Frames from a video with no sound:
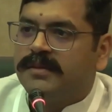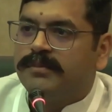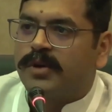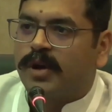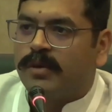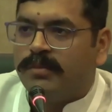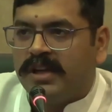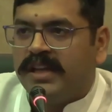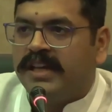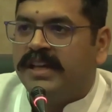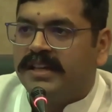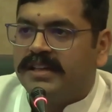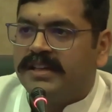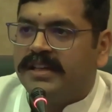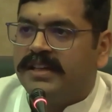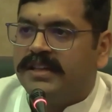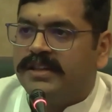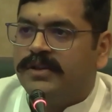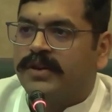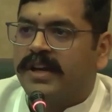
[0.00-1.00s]
probably
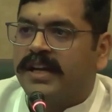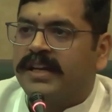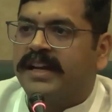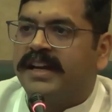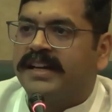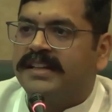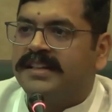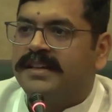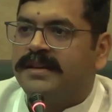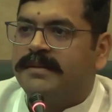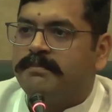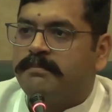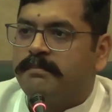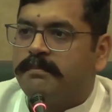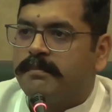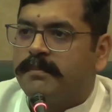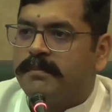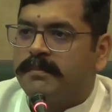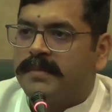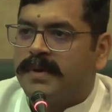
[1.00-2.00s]
you can get the
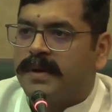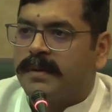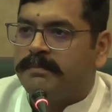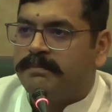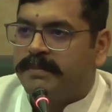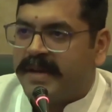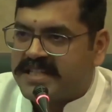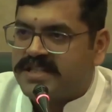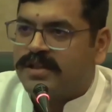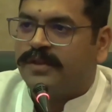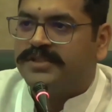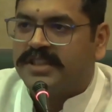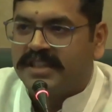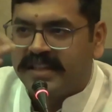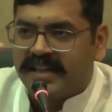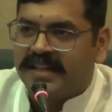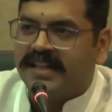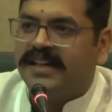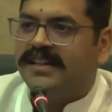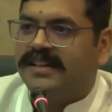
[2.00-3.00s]
best of the
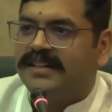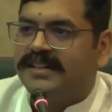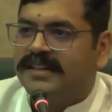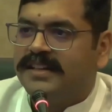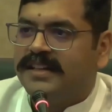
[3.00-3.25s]
data